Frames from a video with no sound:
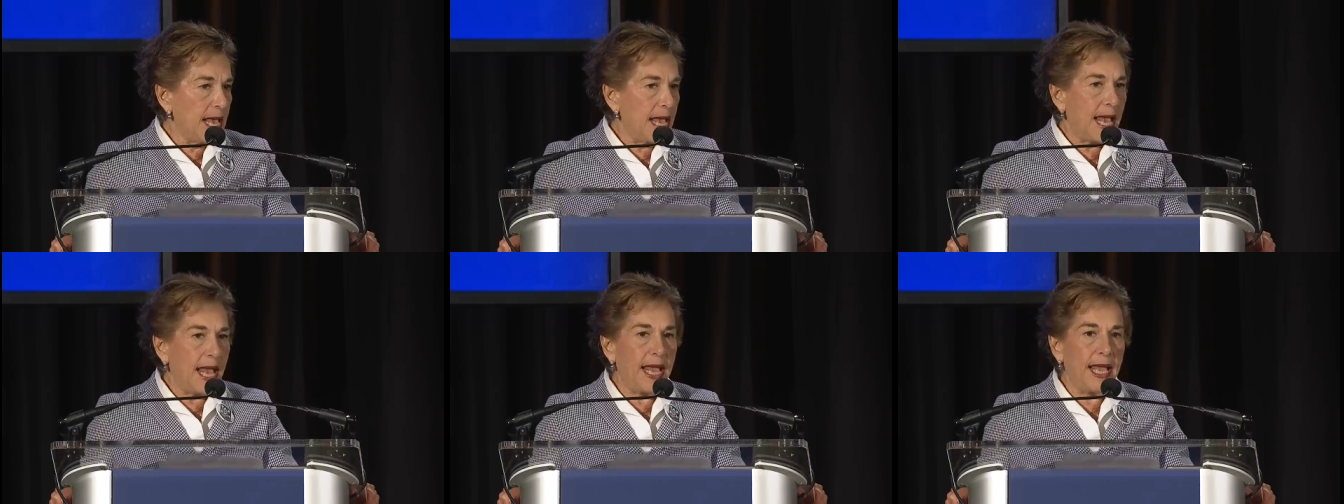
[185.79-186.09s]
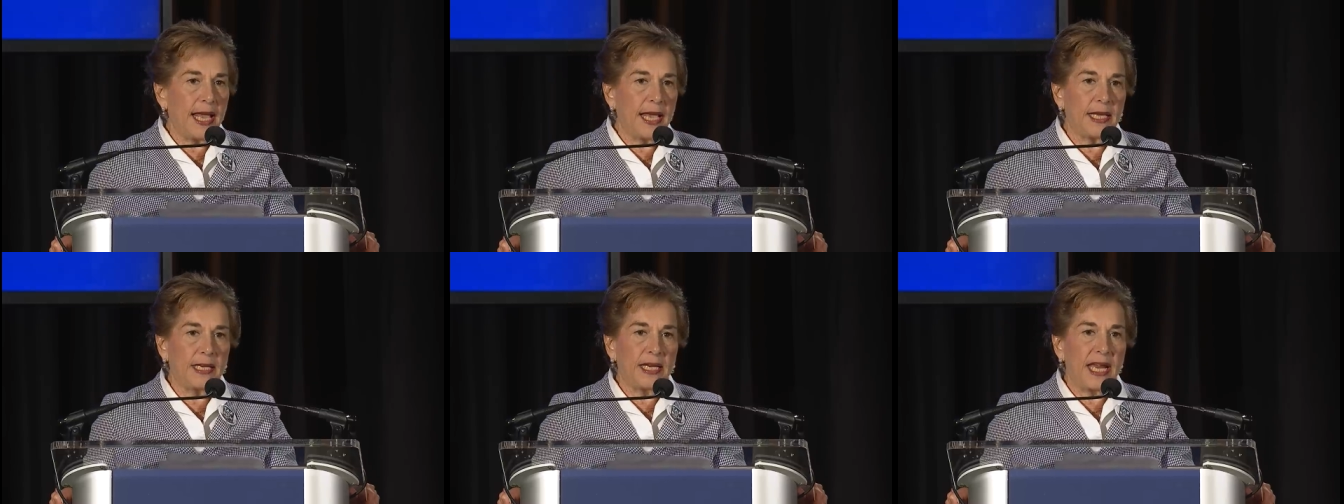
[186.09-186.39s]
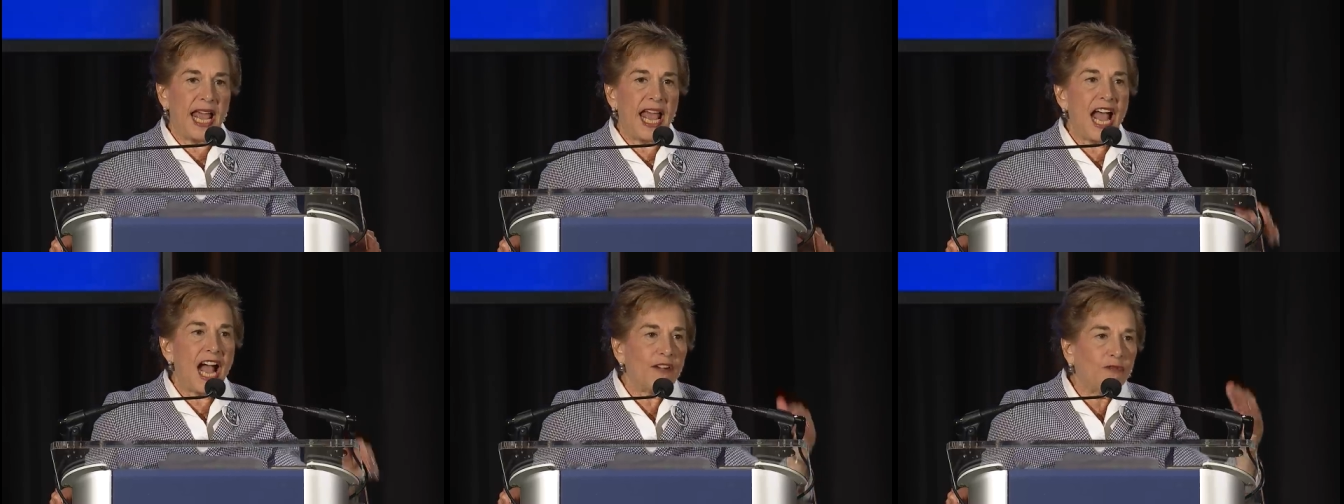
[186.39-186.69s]
and
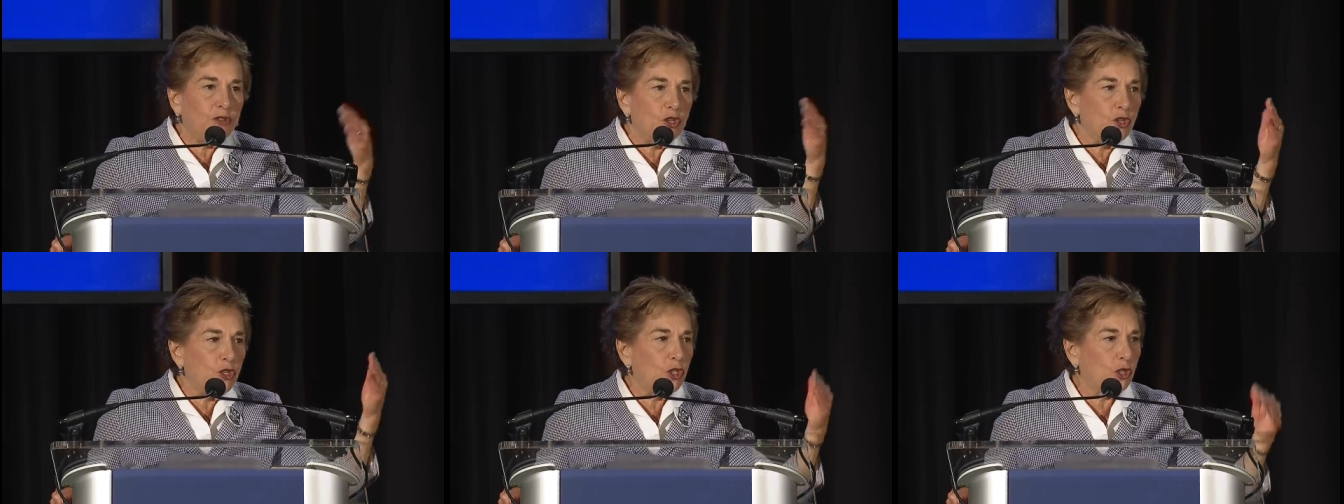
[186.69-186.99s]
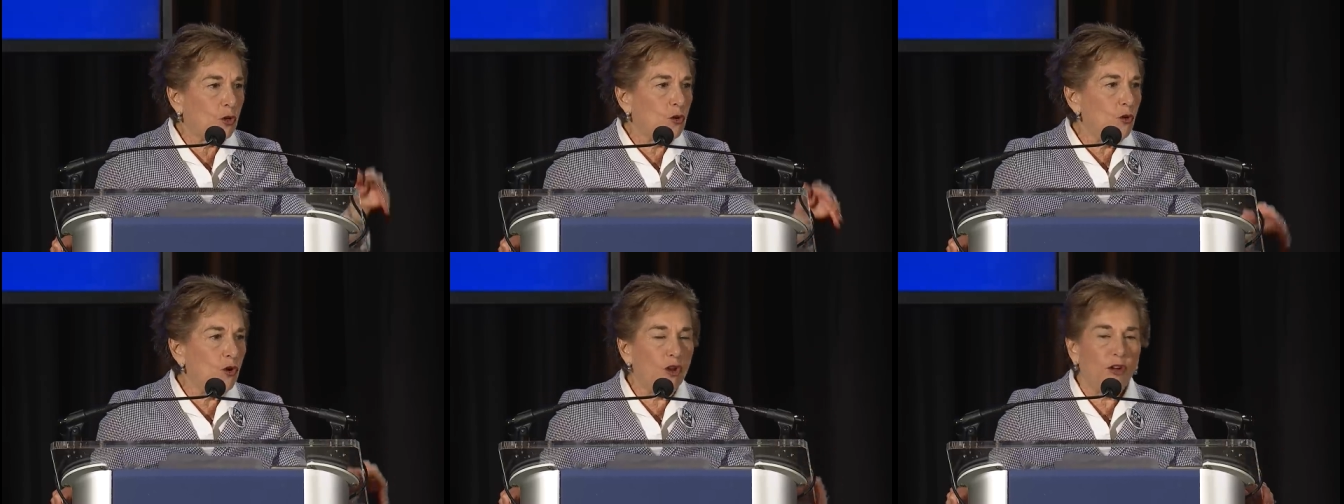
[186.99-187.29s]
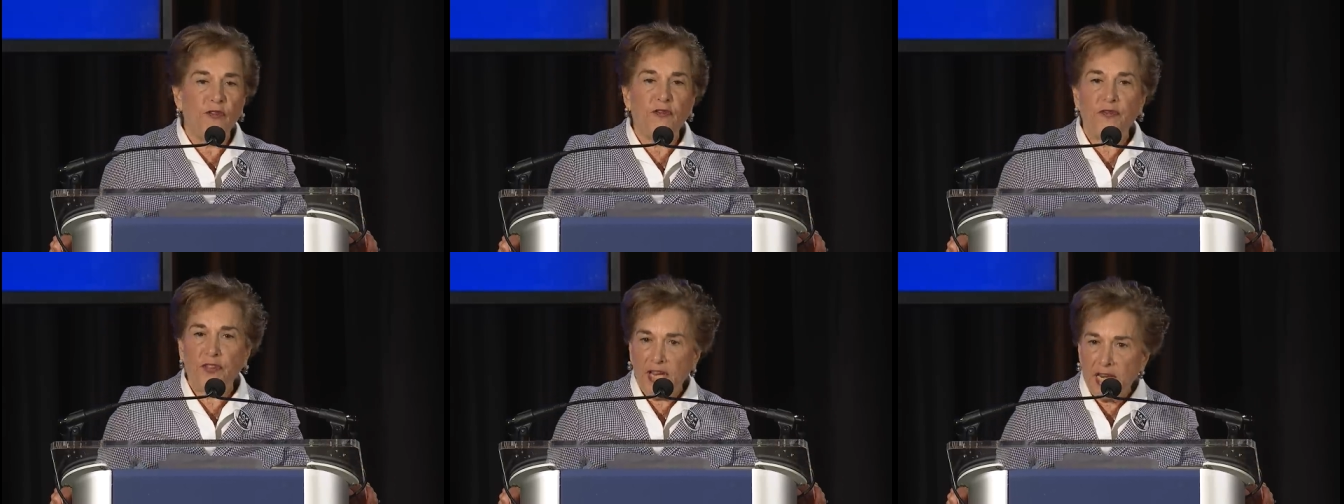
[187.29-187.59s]
after school
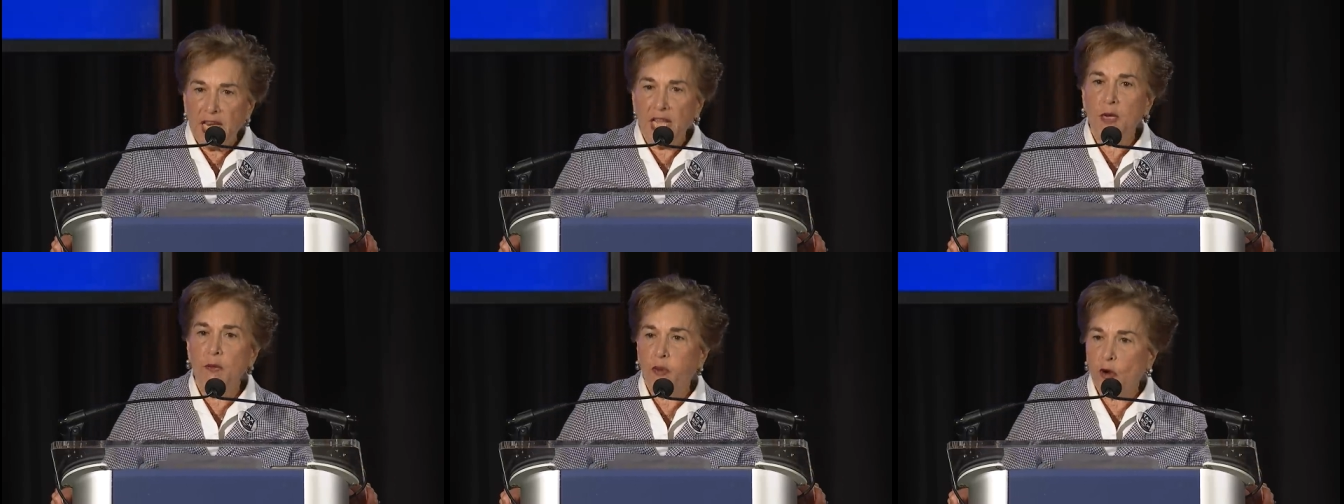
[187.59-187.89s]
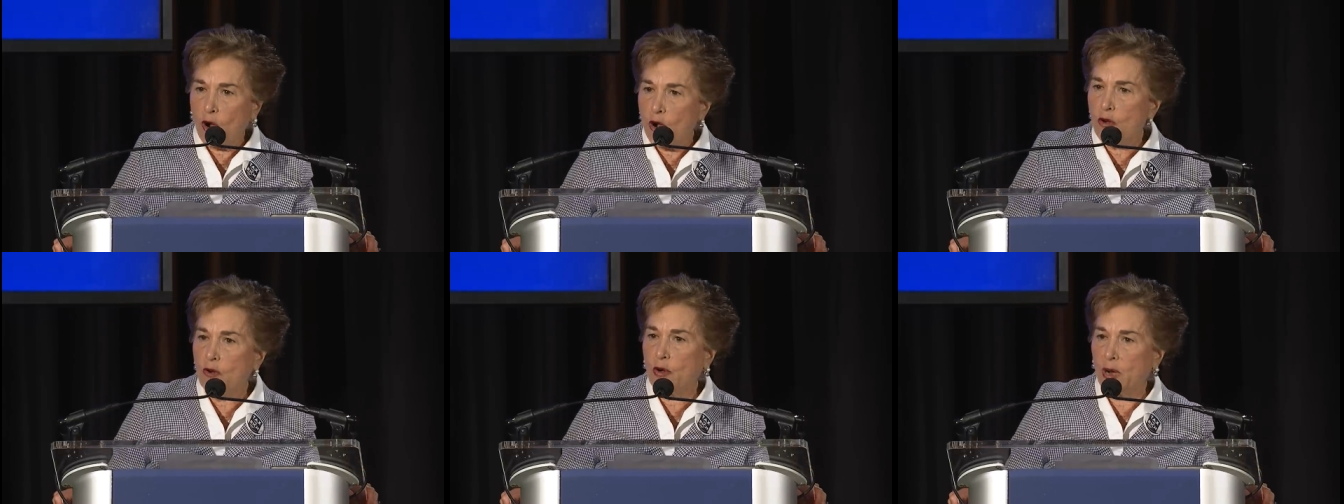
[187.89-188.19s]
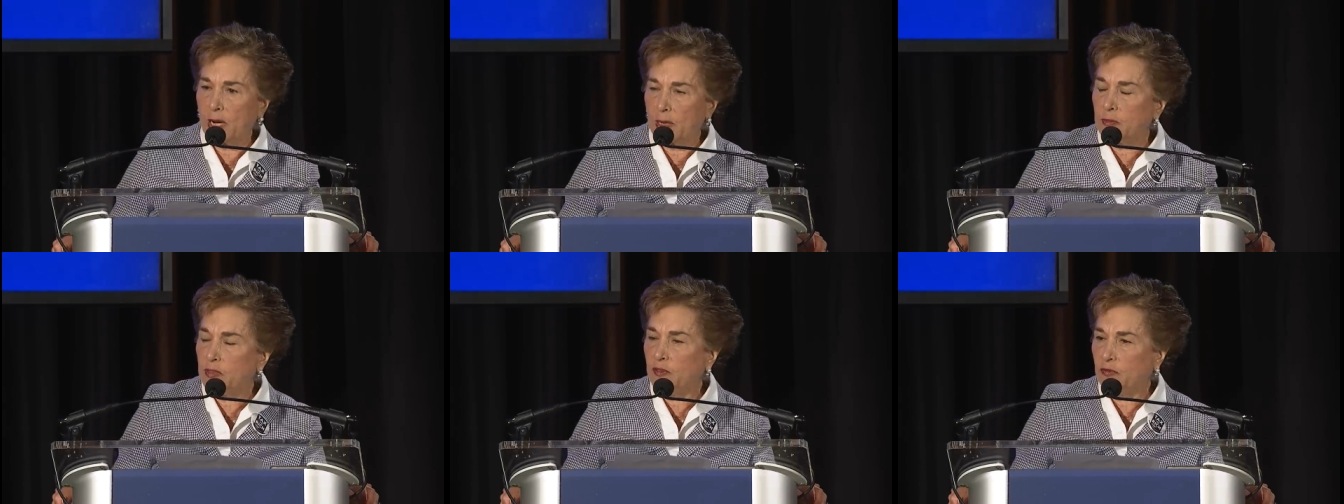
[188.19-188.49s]
feeding
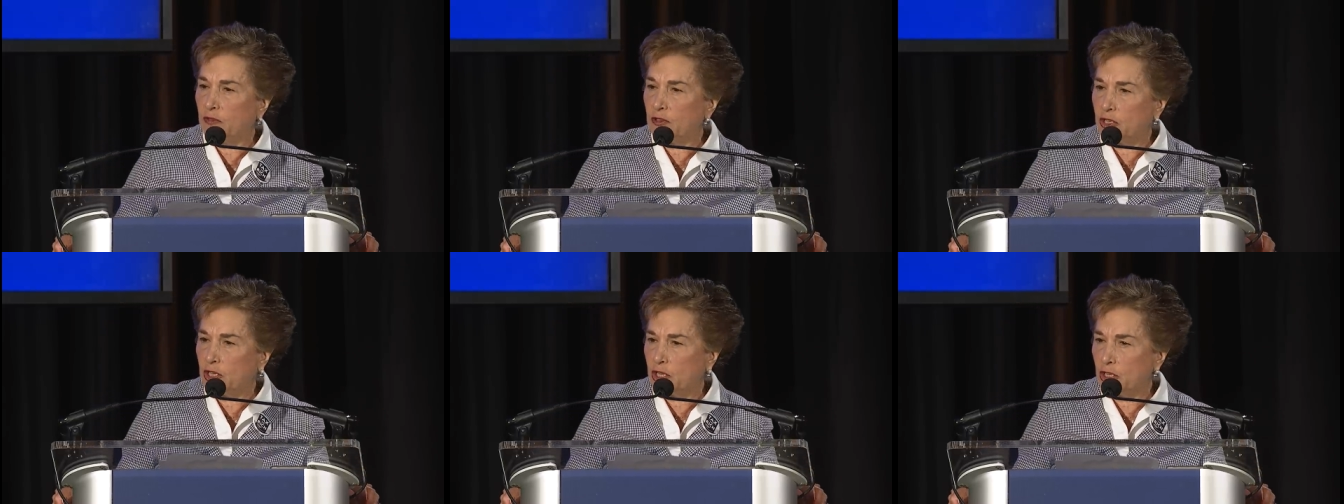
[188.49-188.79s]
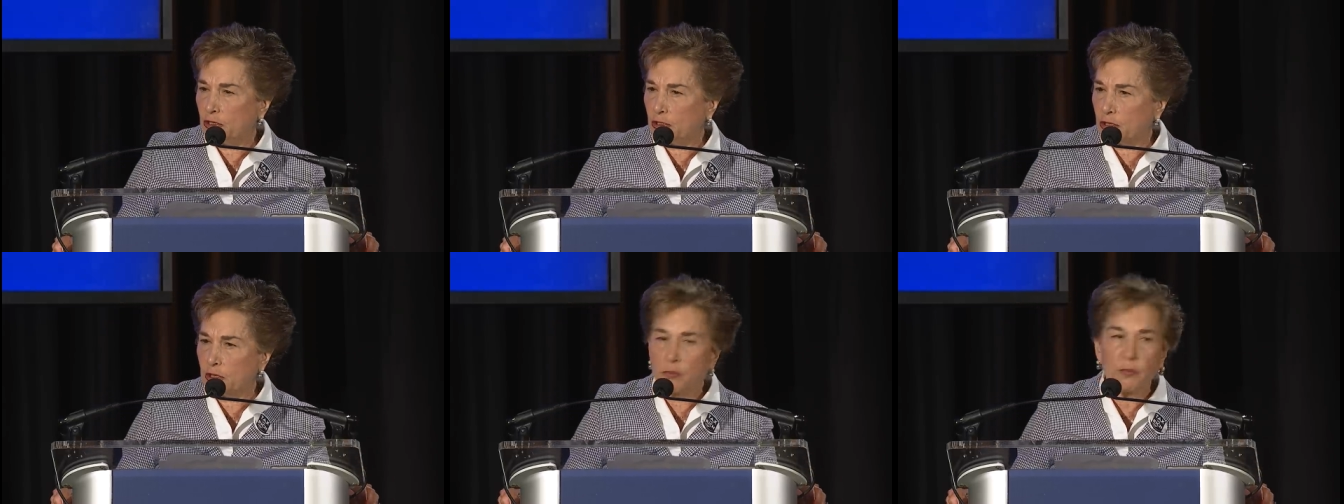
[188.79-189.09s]
programs for children,